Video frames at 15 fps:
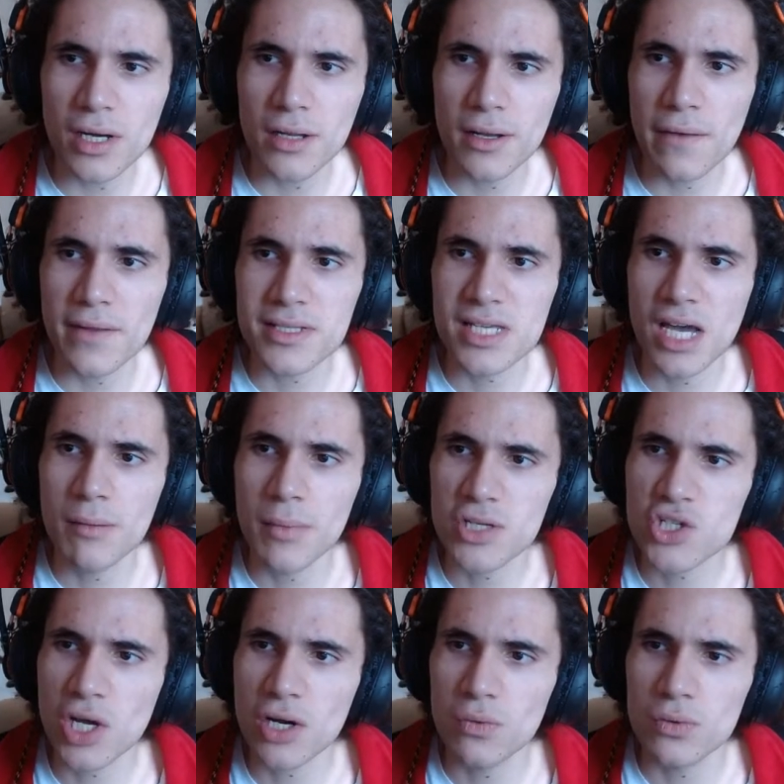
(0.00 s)
and at that time my
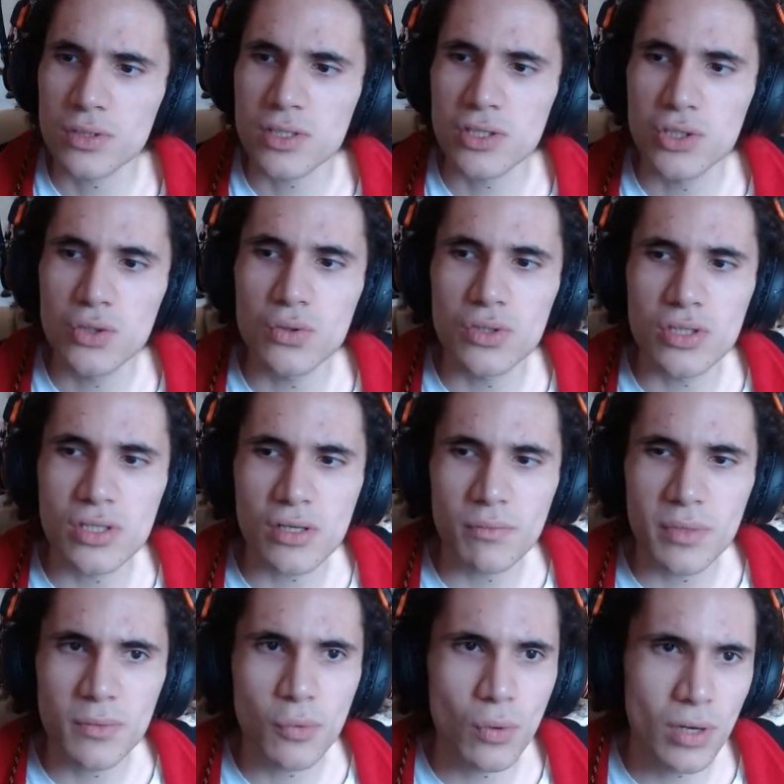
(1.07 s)
channel was huge, so
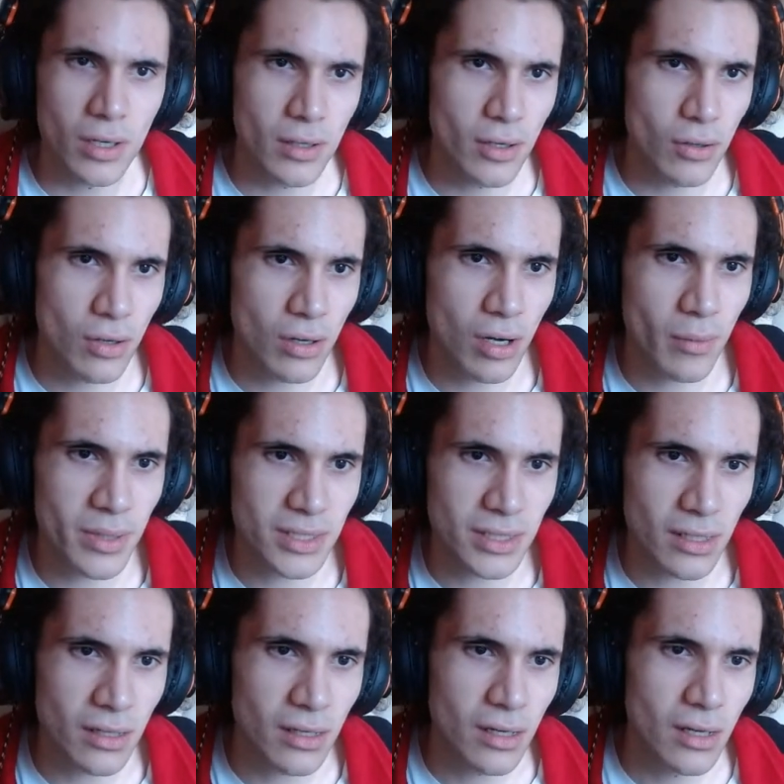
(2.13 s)
people were
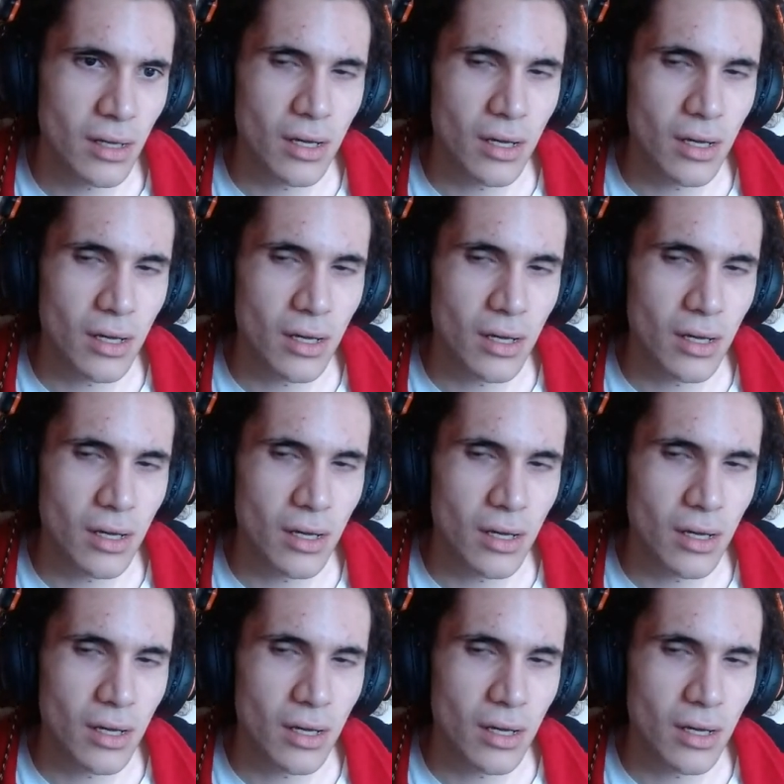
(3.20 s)
commenting,